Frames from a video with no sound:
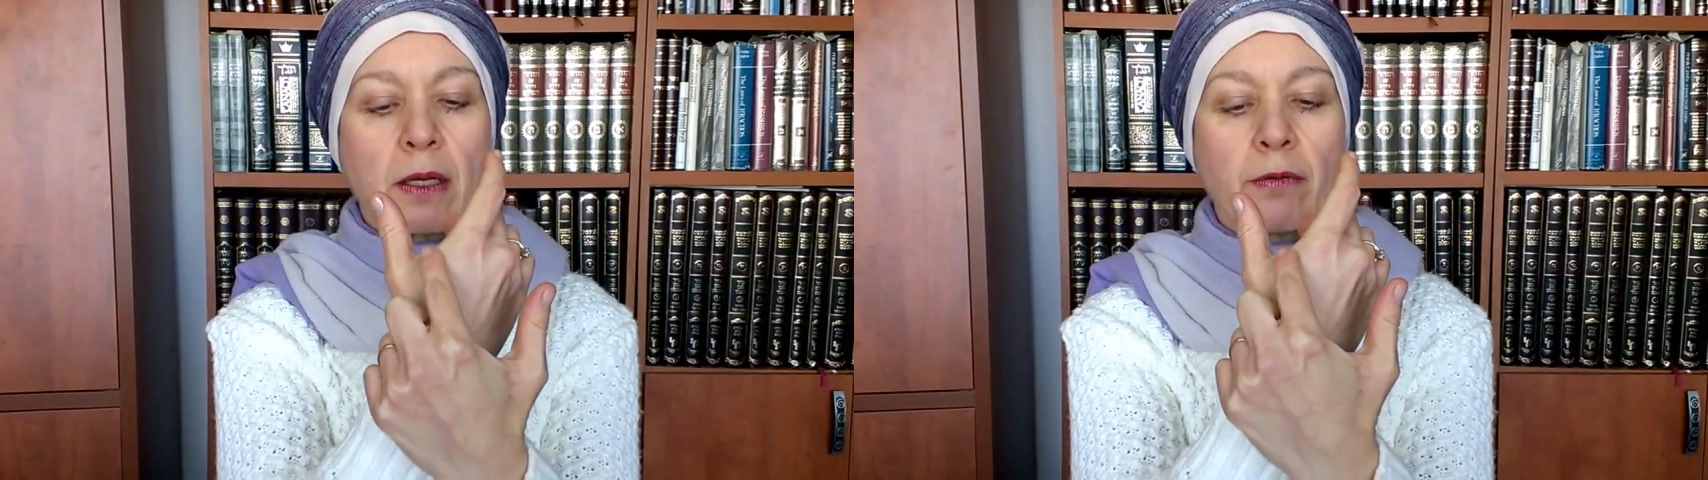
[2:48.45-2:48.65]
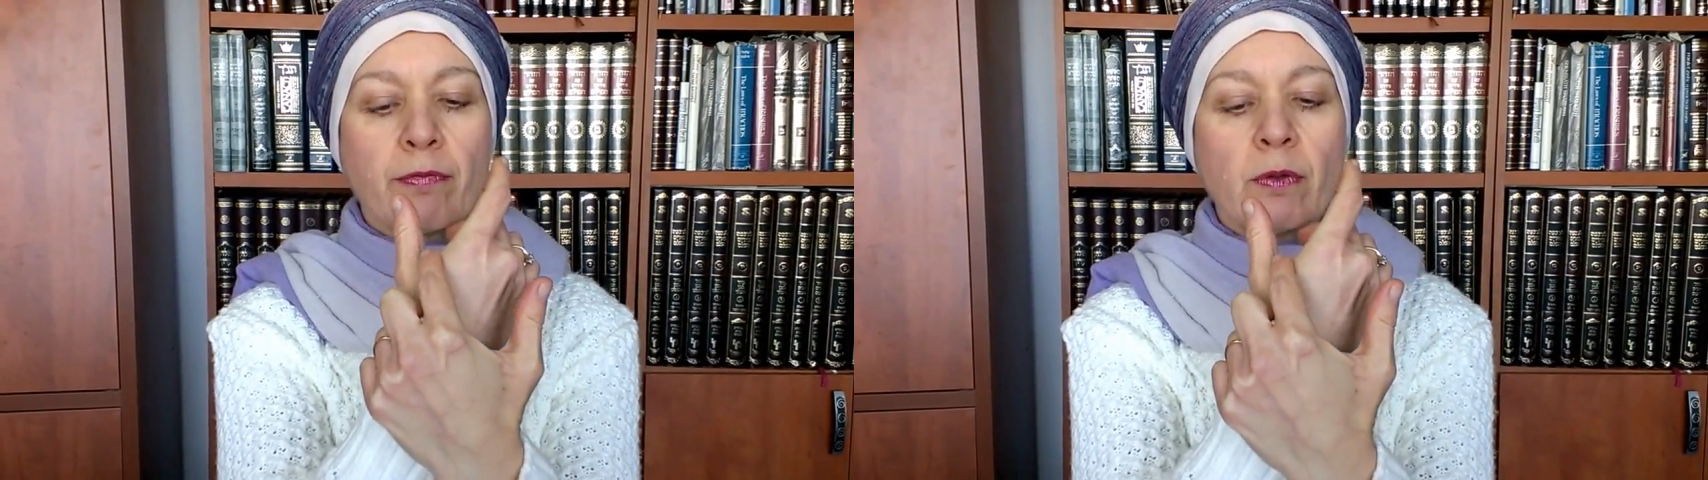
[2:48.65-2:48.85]

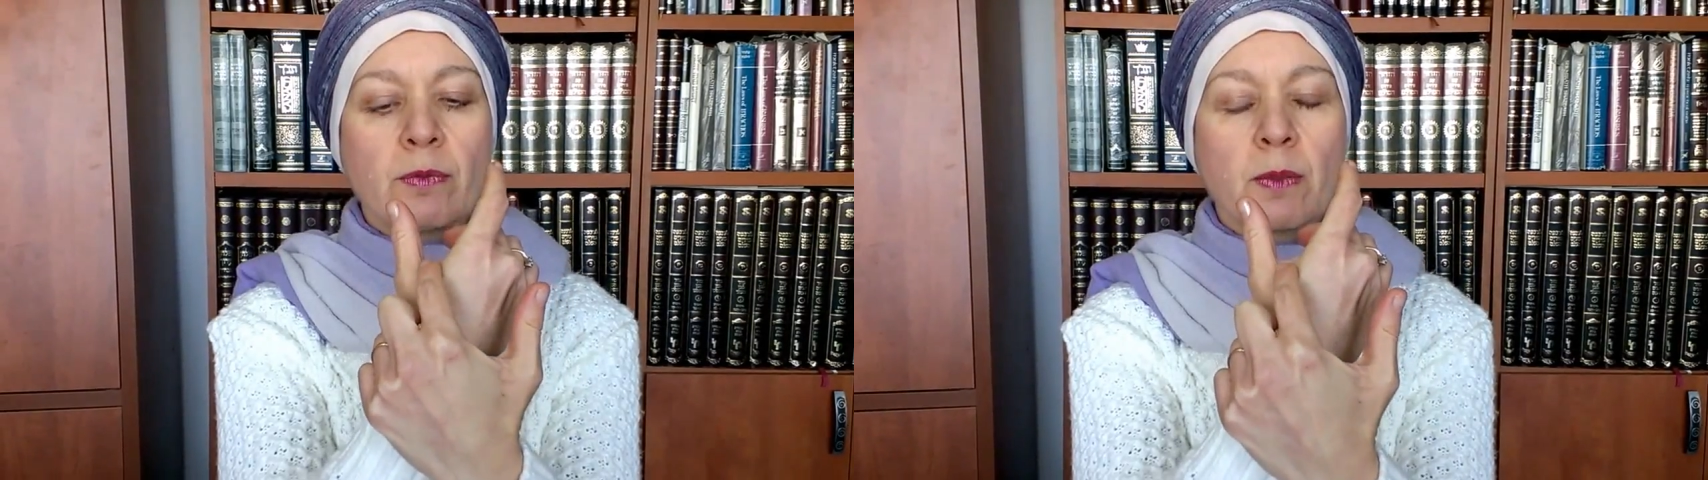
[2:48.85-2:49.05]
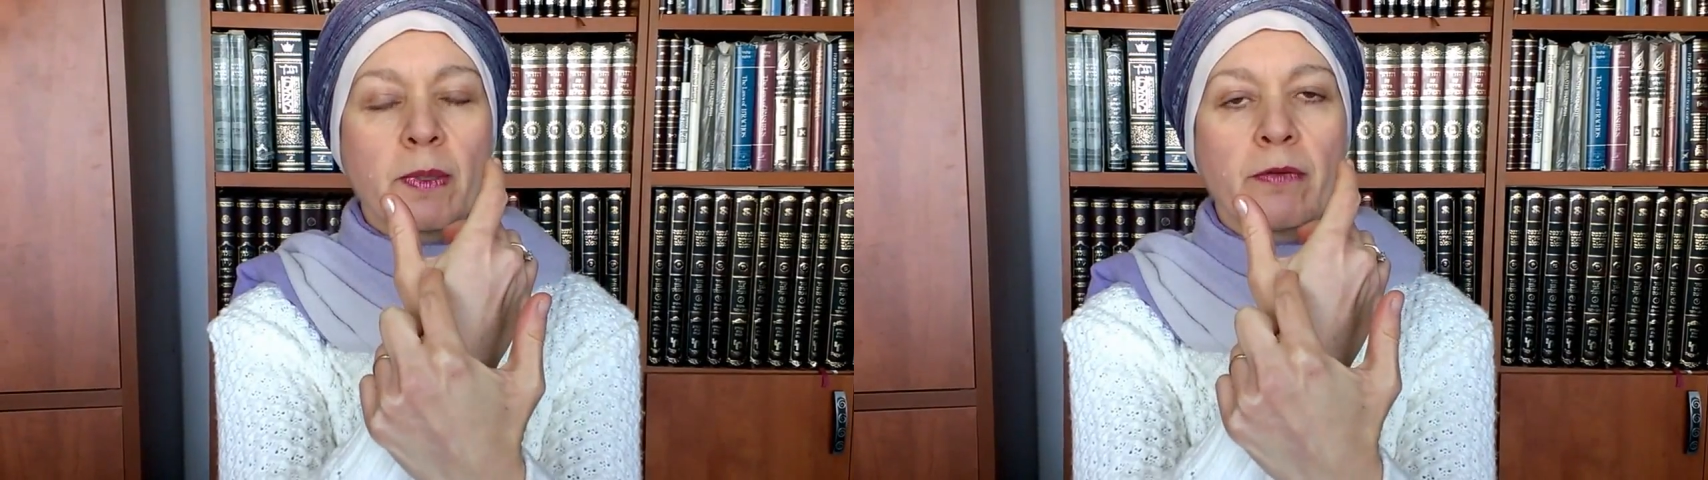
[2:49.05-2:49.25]
It
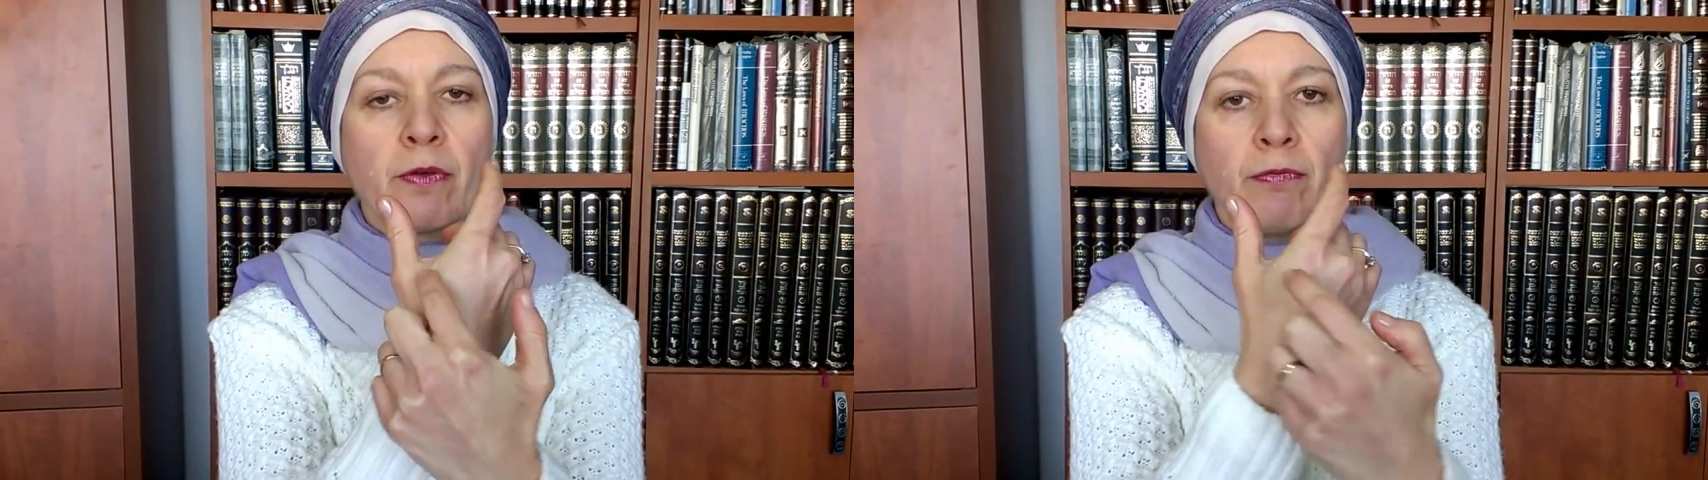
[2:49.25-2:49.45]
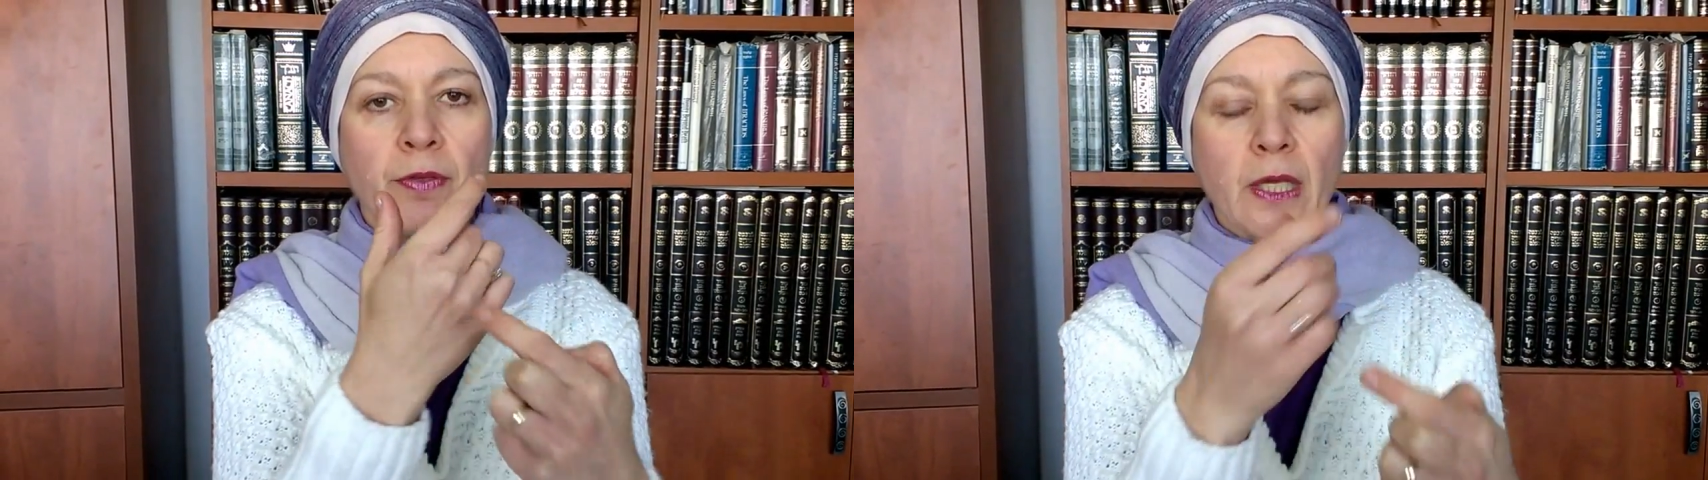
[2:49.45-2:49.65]
forms a bit of
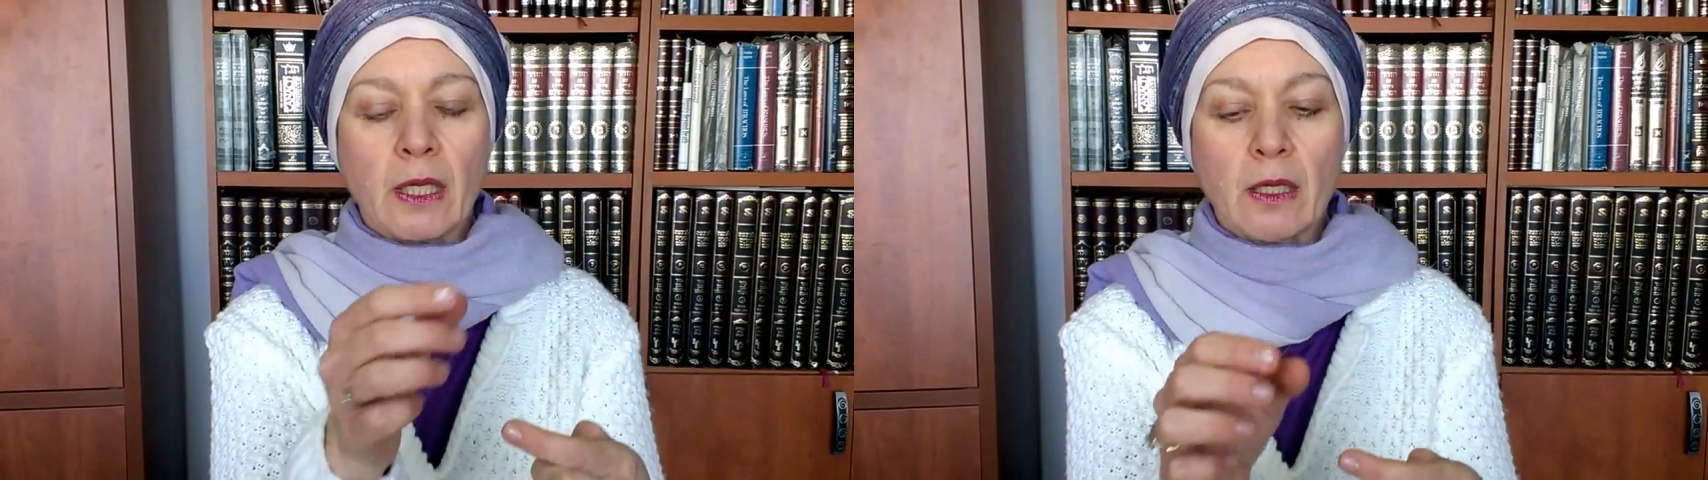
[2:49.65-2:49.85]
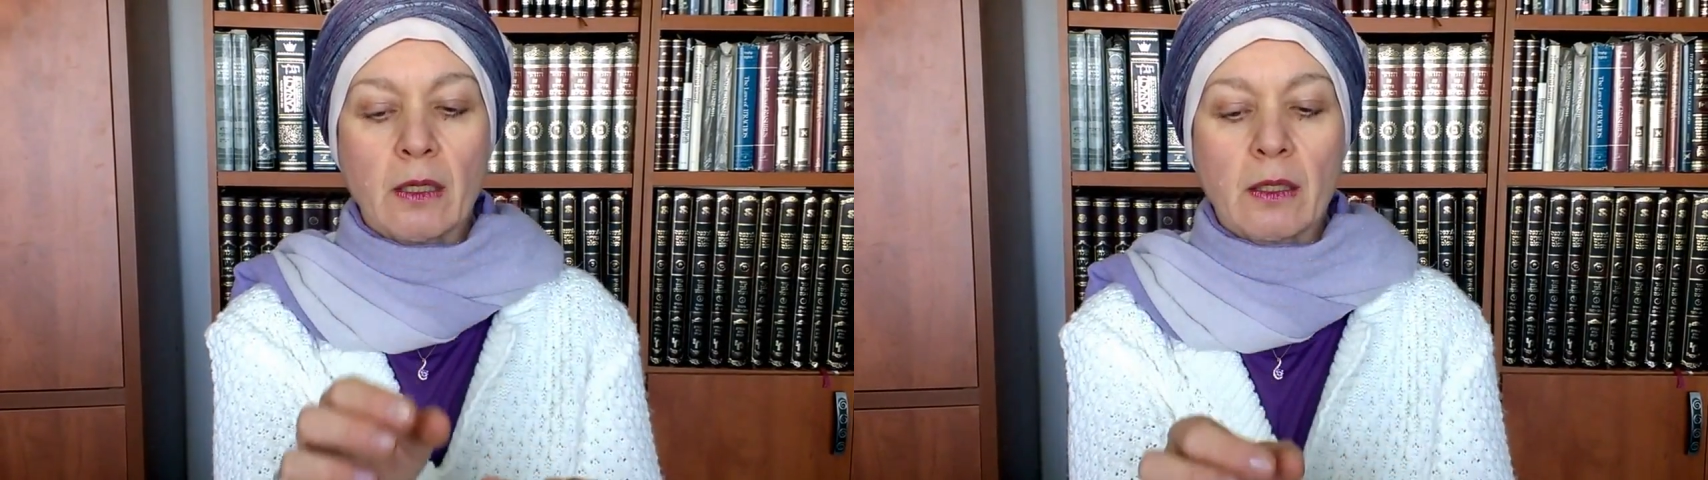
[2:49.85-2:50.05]
a V.